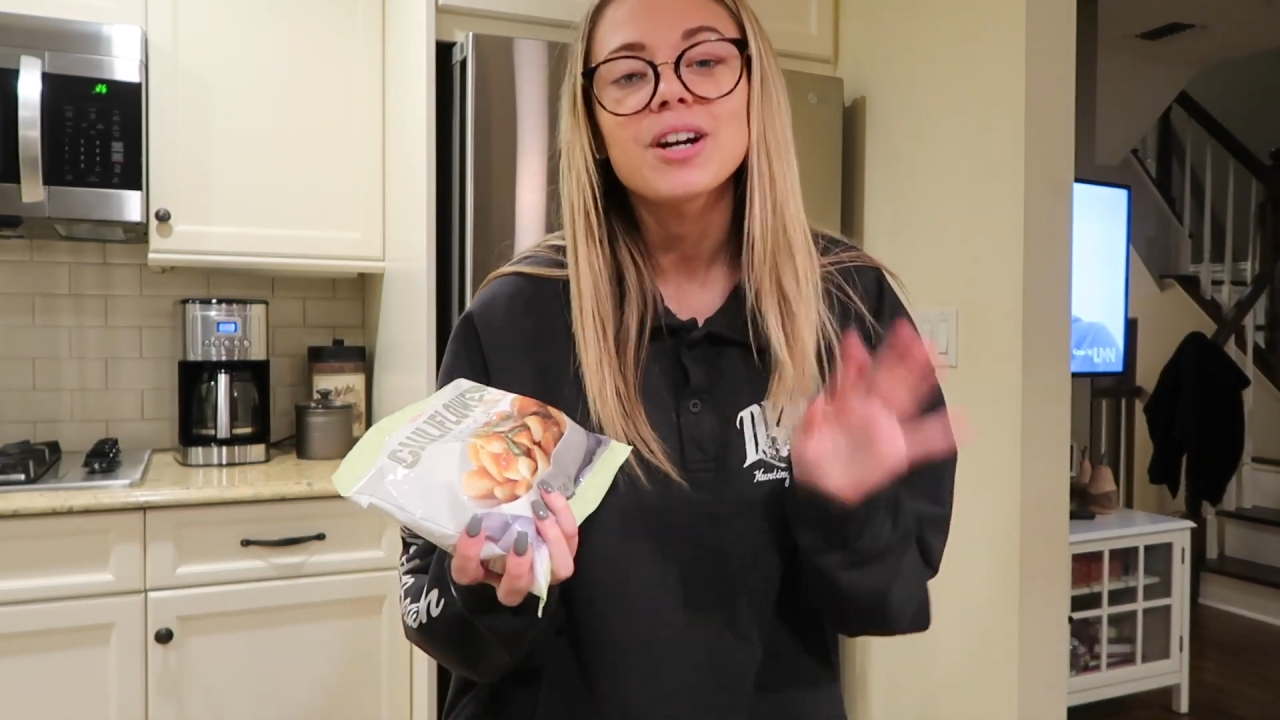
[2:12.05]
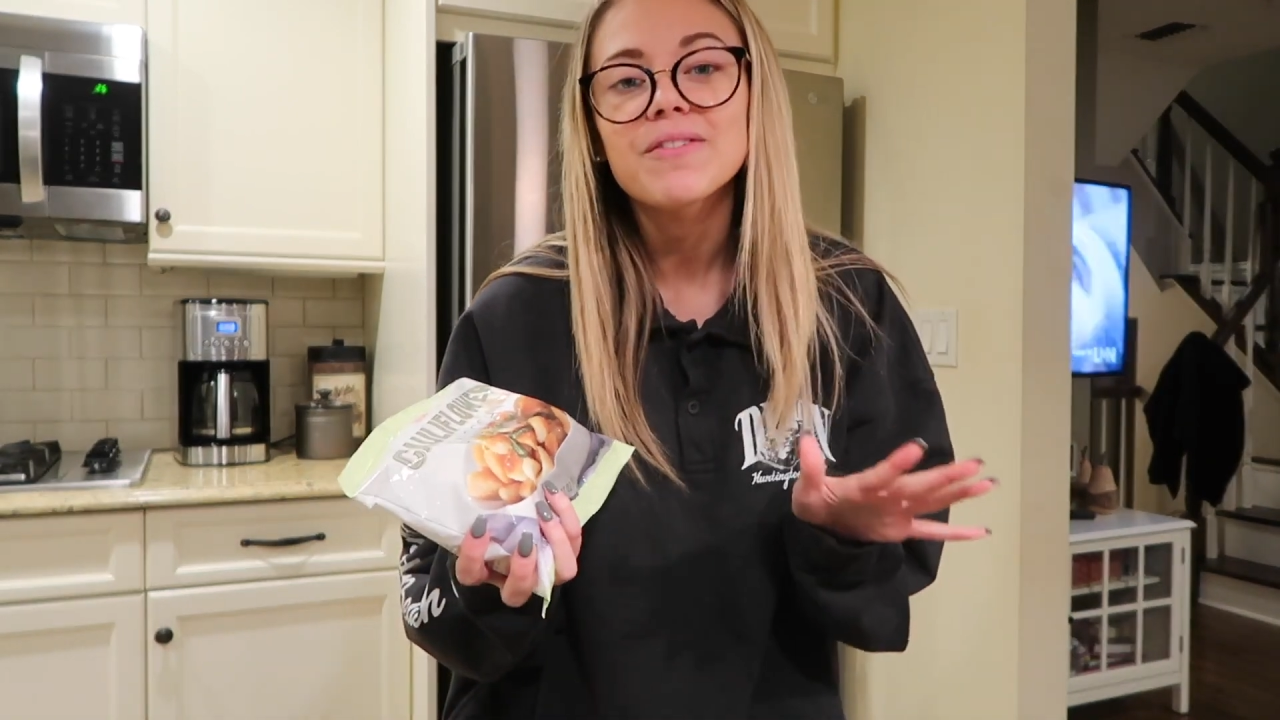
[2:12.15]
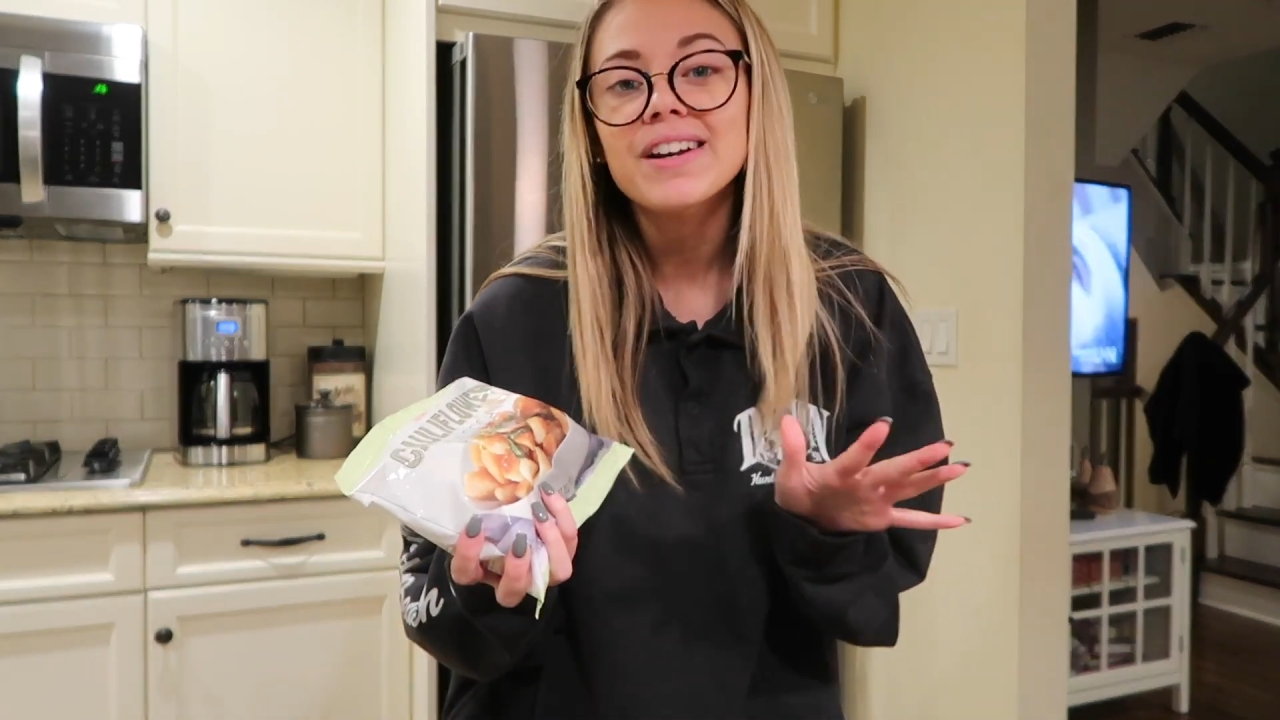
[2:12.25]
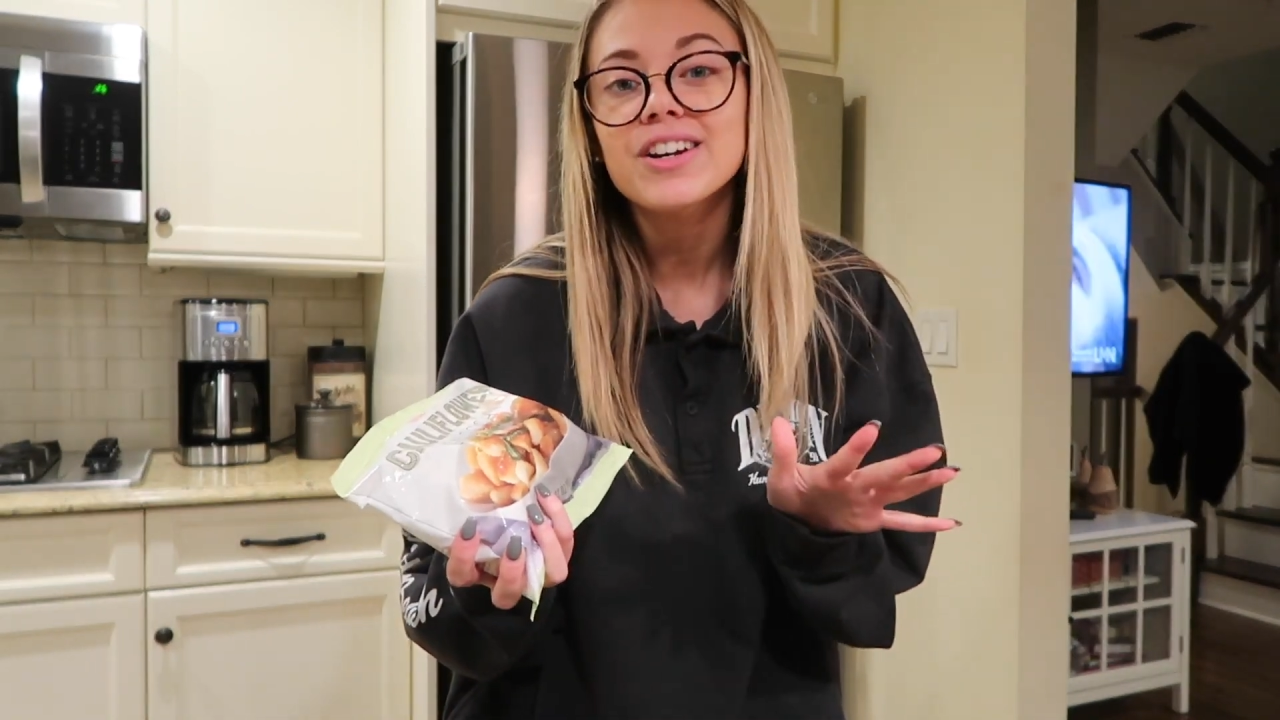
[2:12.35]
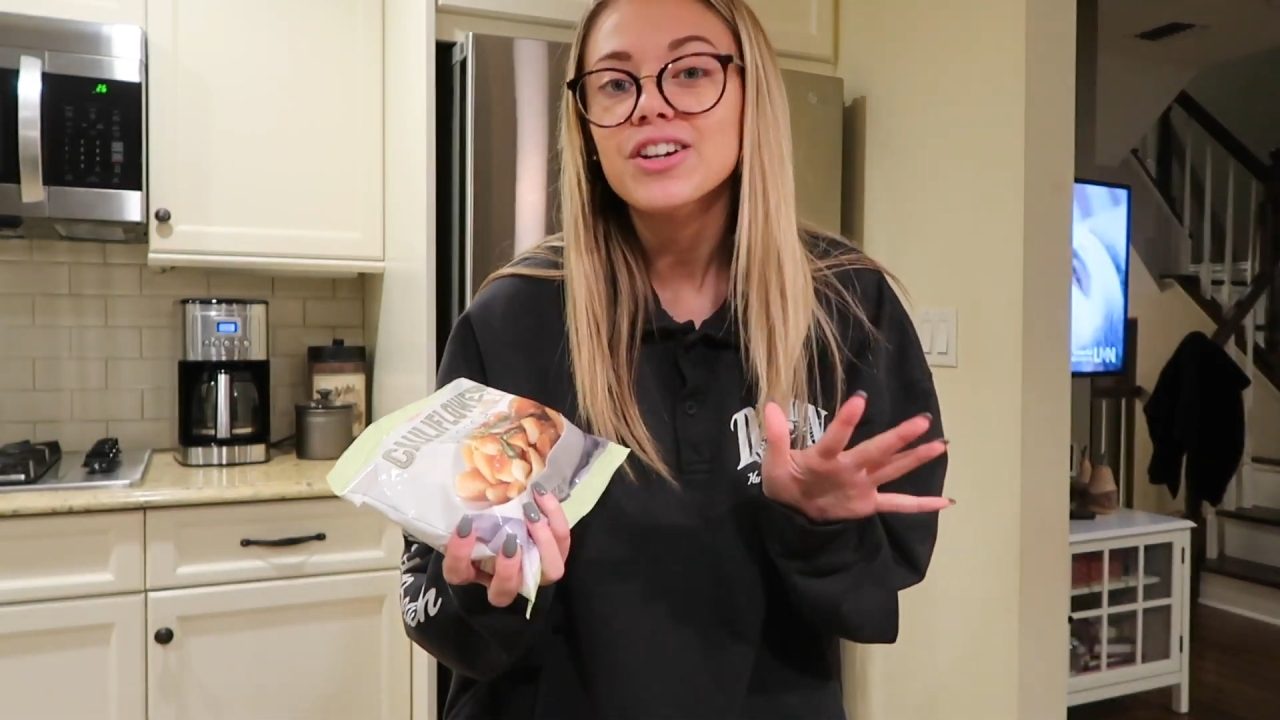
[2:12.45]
perfect